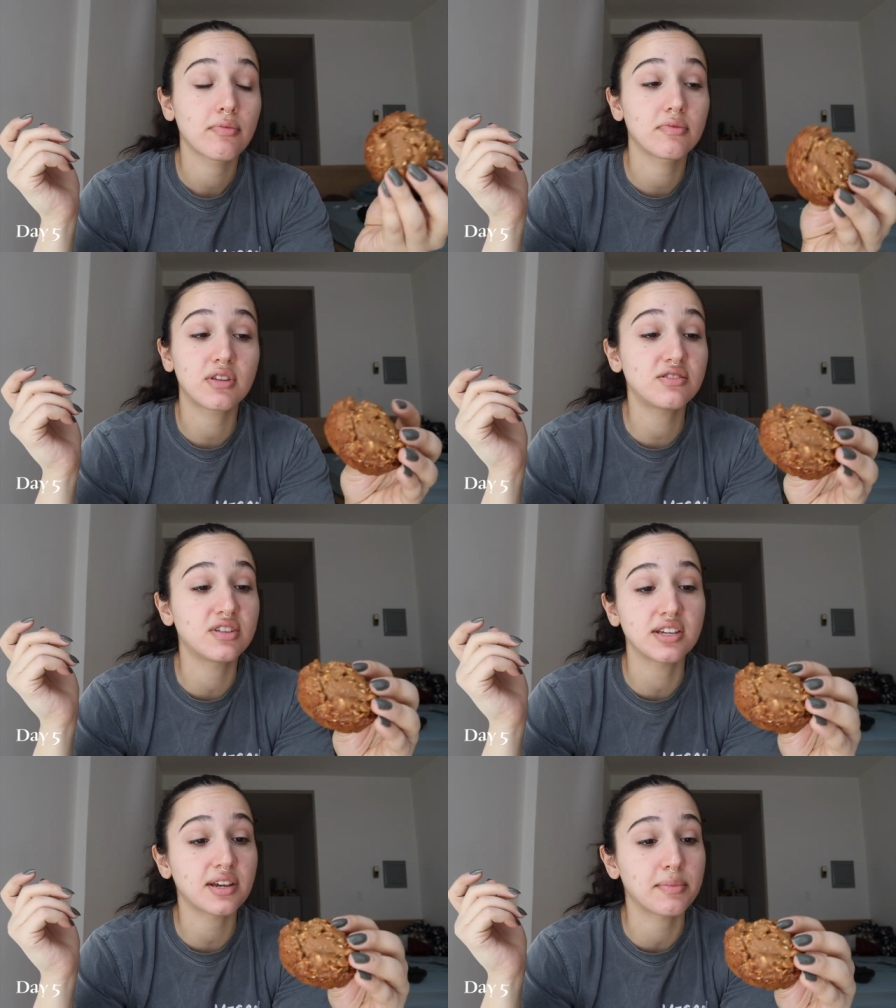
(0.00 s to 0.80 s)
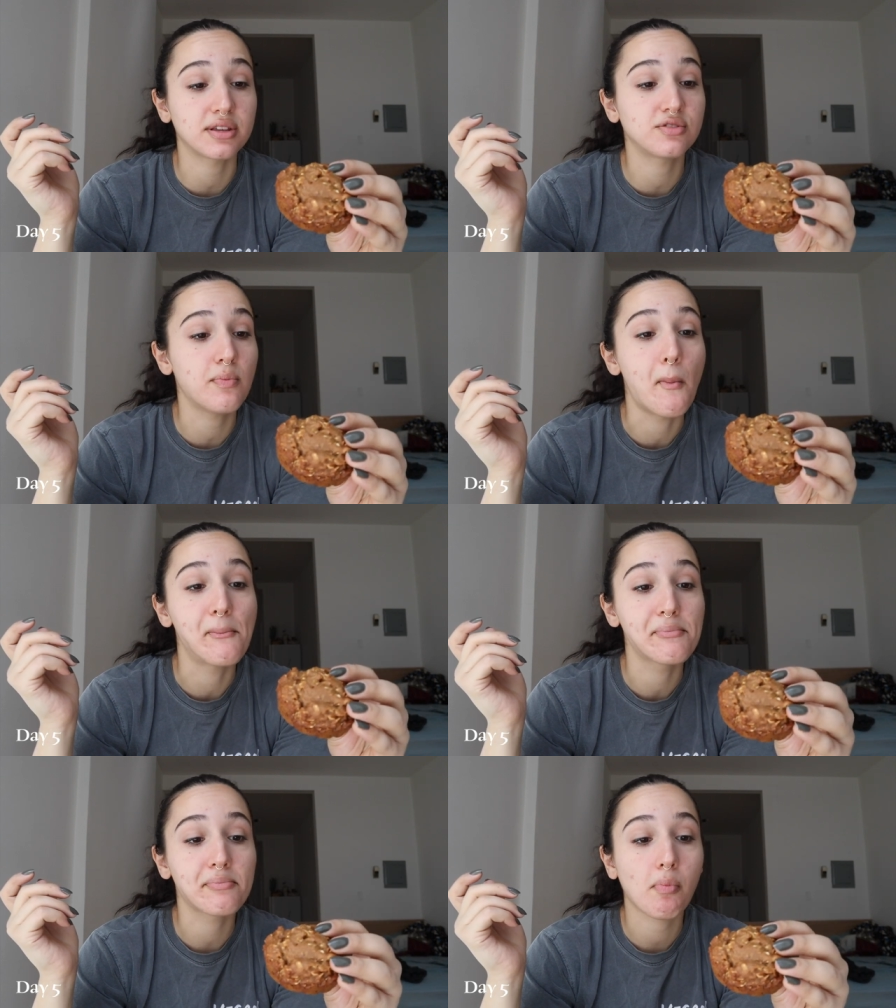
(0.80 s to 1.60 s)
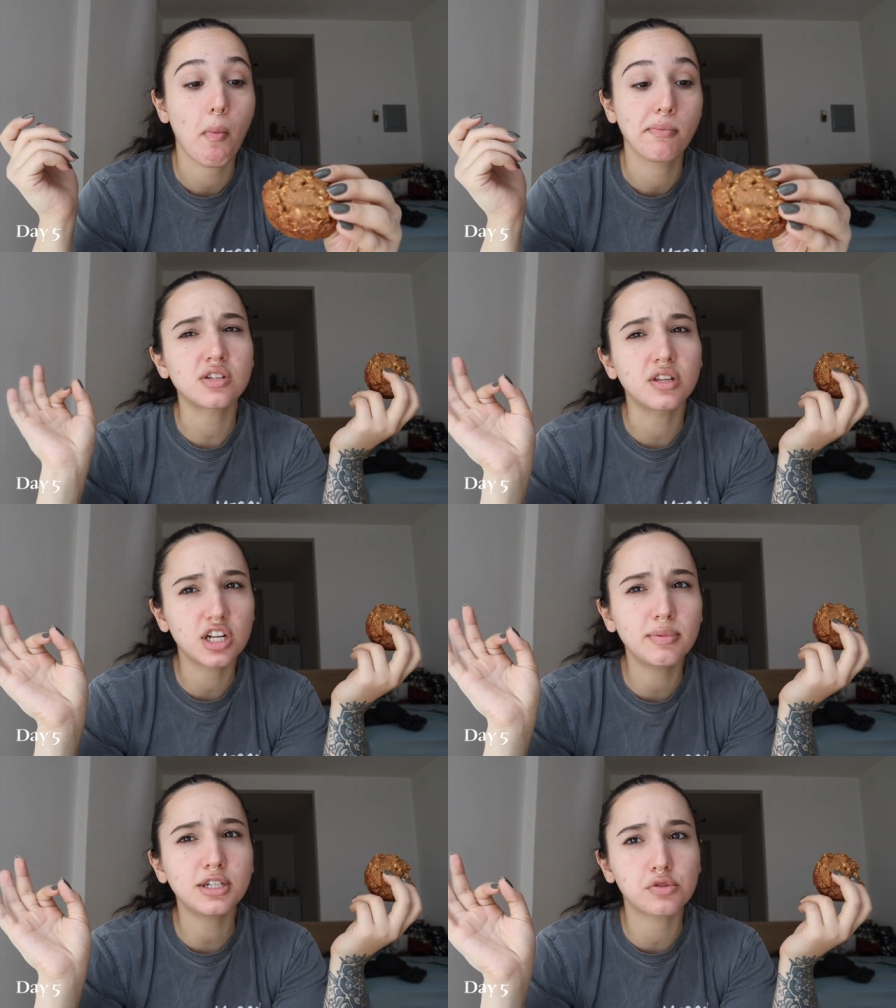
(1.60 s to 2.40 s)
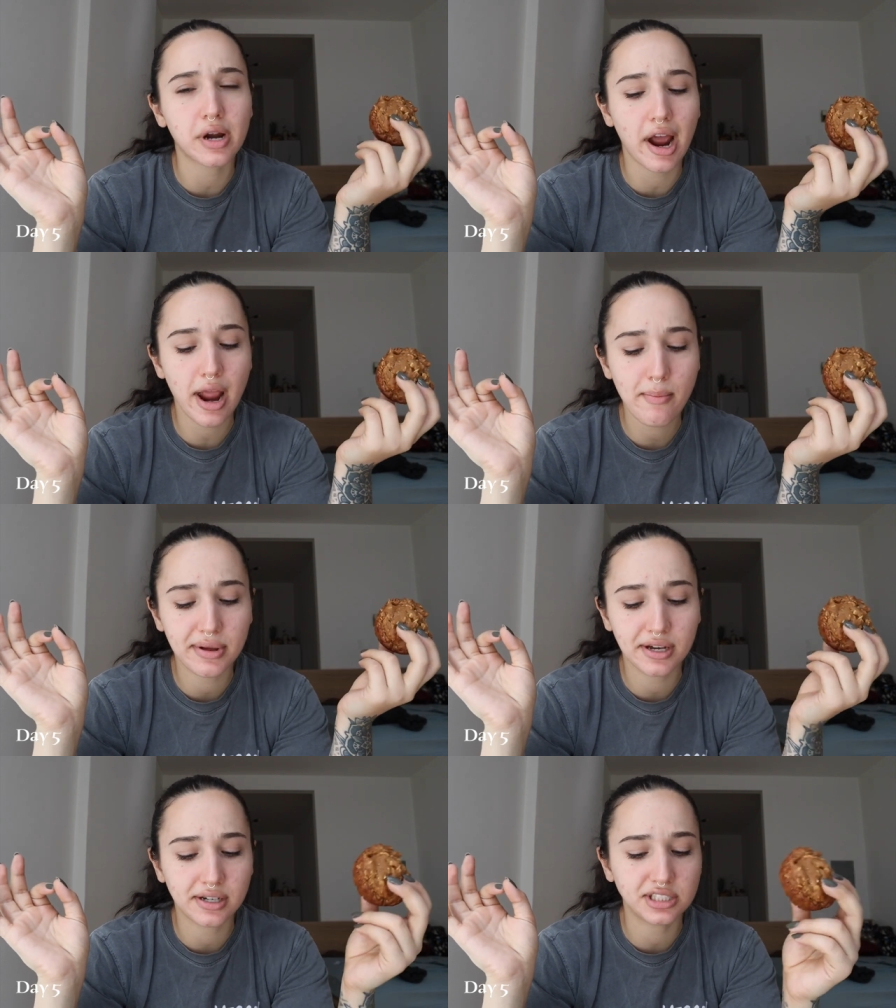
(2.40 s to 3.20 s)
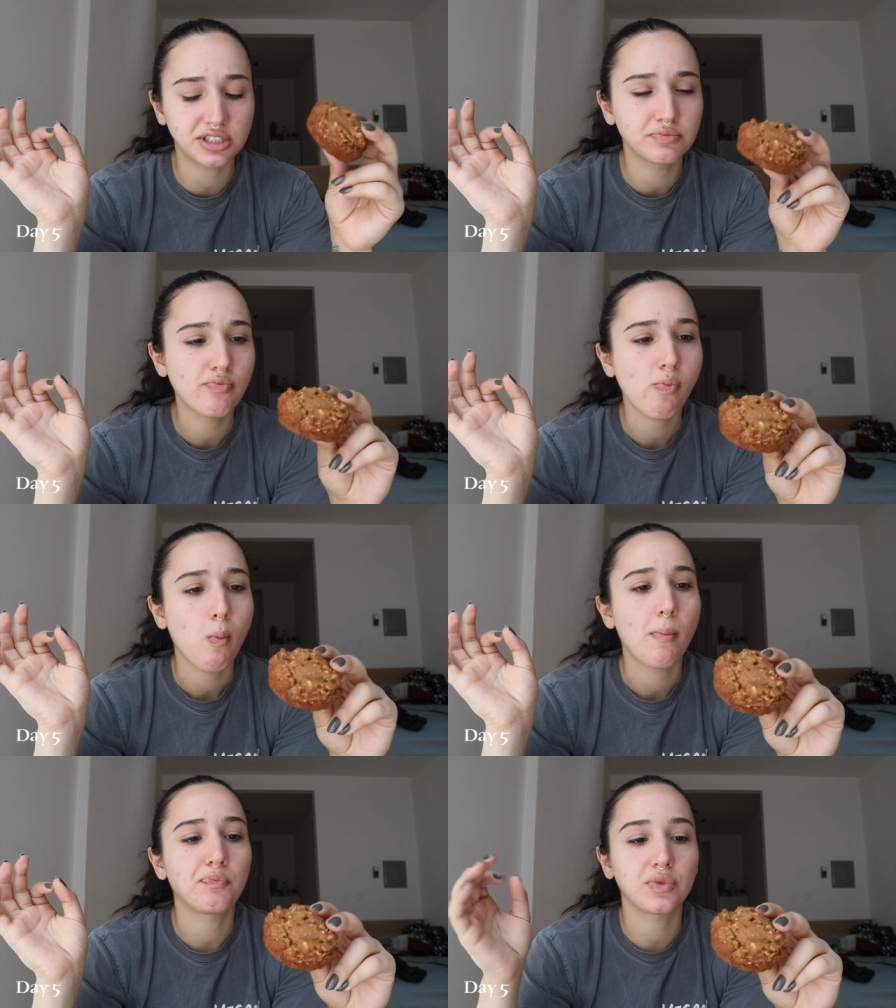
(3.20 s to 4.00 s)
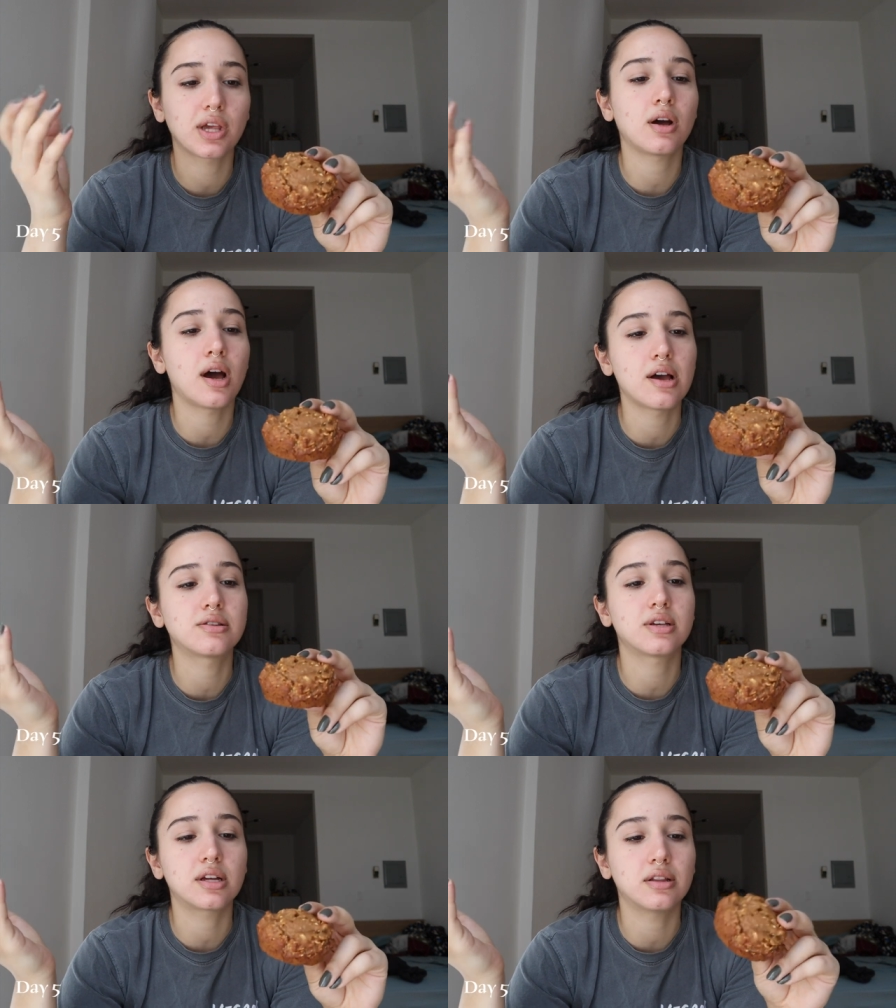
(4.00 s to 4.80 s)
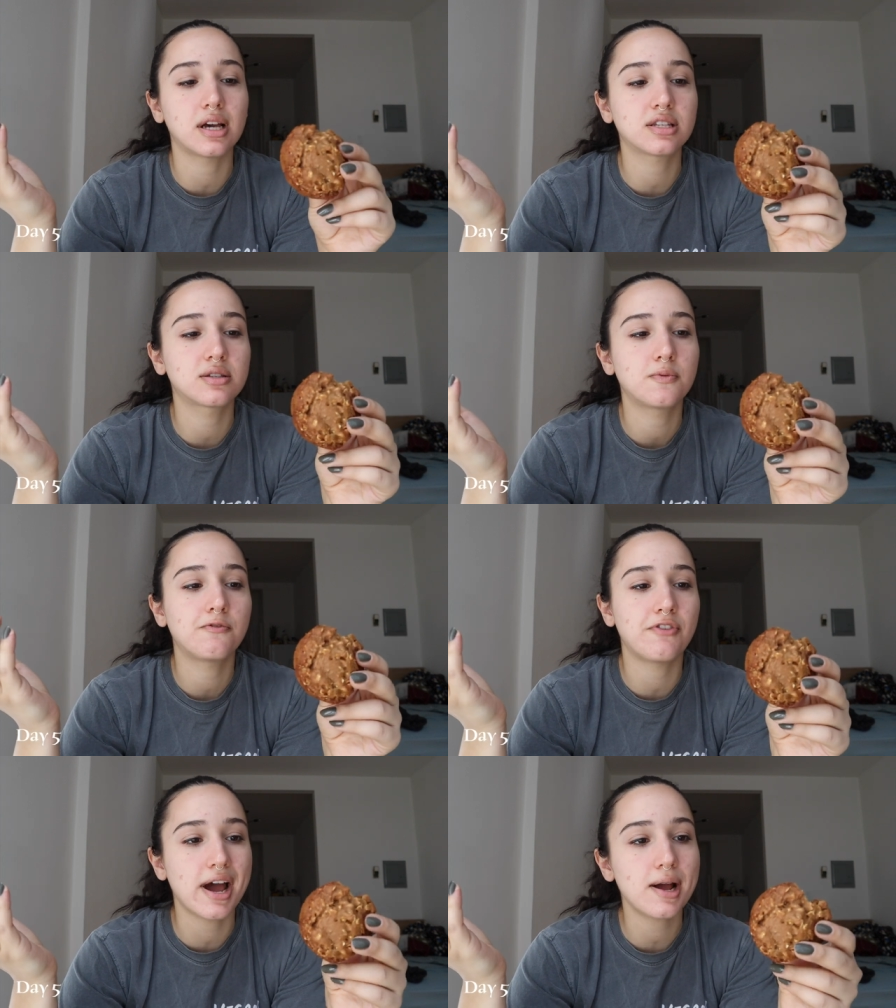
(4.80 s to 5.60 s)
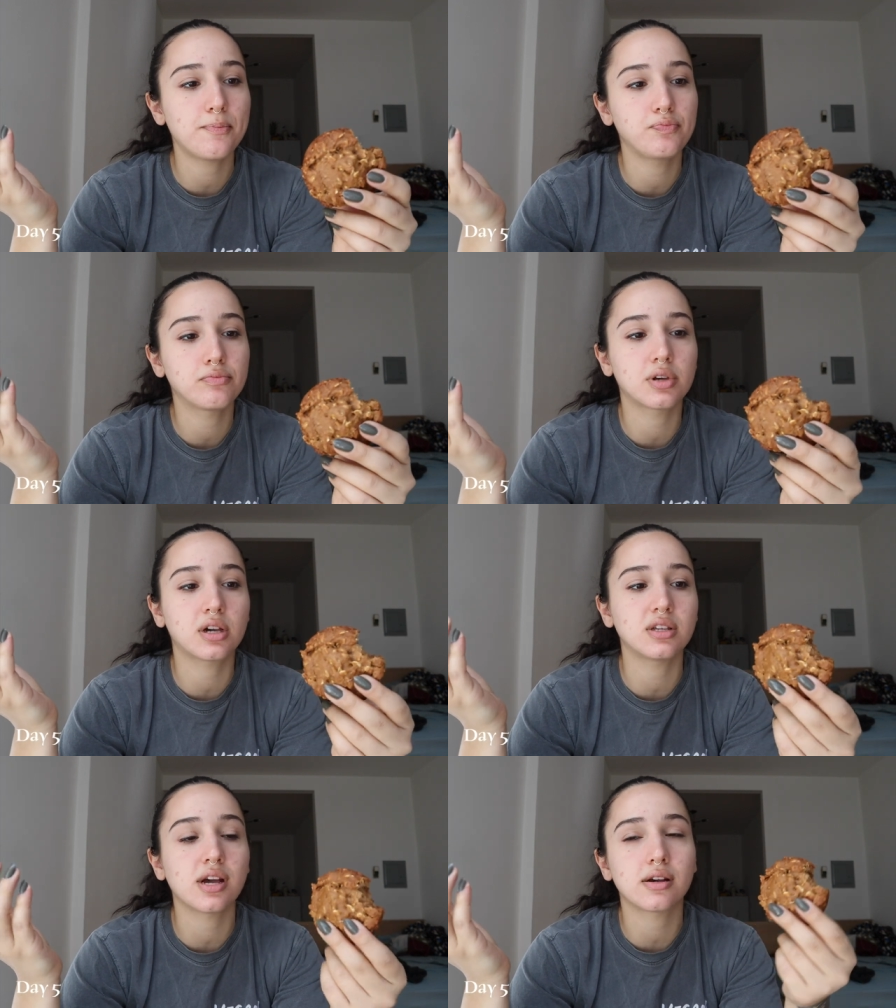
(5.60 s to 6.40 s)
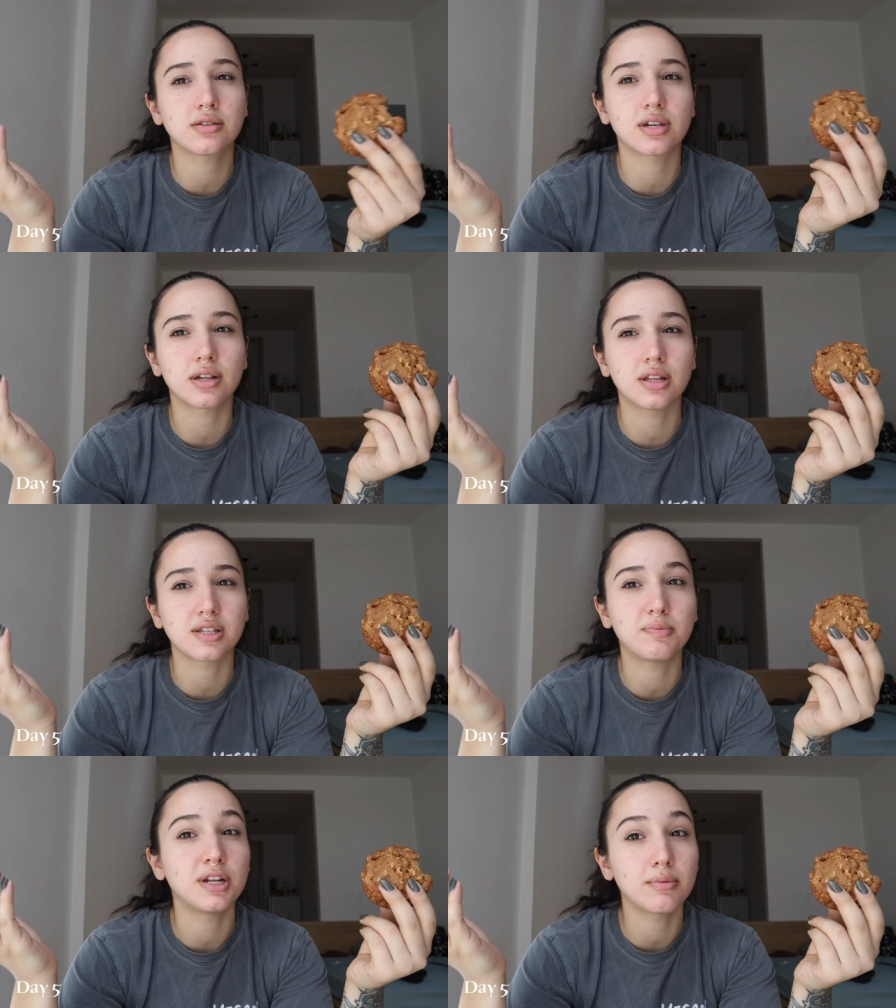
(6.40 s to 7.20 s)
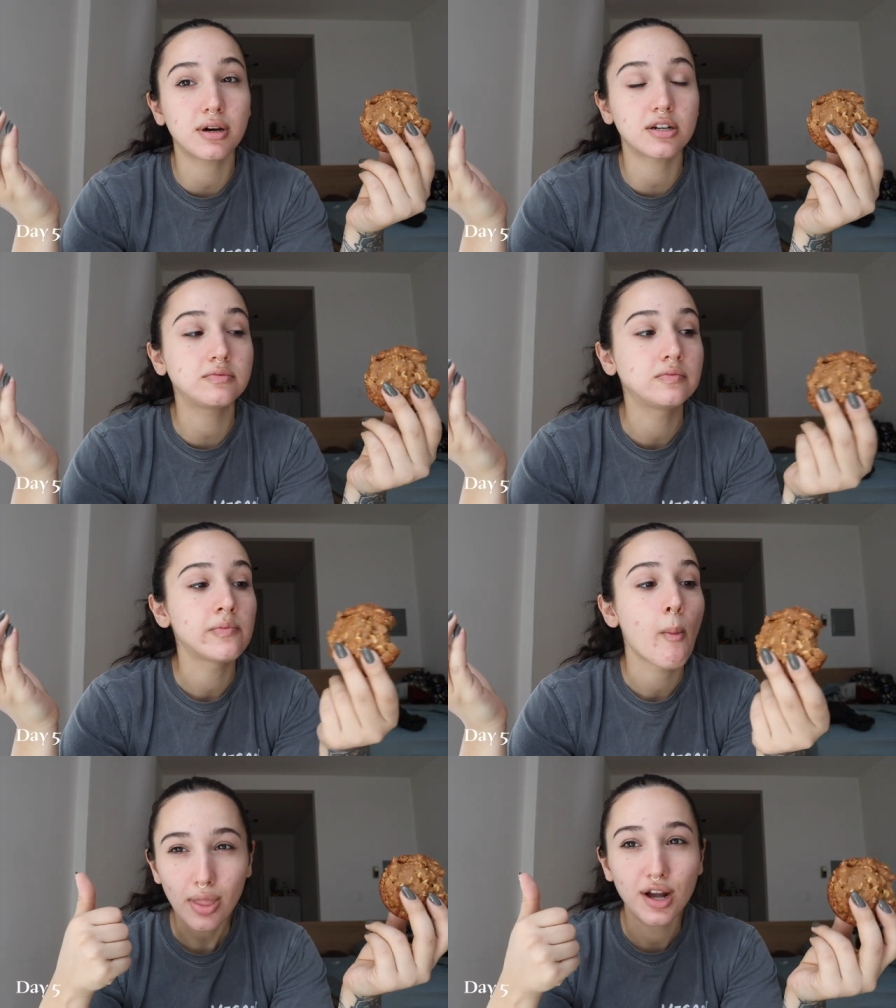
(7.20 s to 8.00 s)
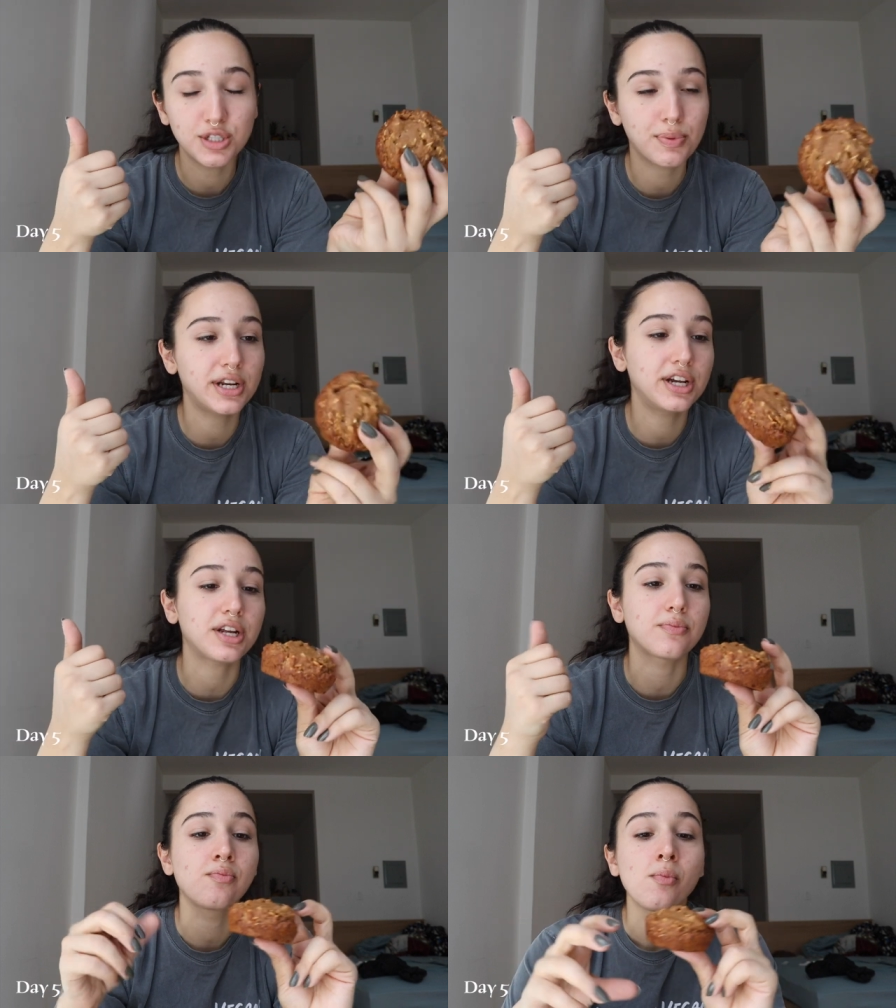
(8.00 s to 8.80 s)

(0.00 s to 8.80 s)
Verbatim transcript: It doesn't taste like beans. It's a little bit dry because it has like less fat because it has like less peanut butter. It's pretty good.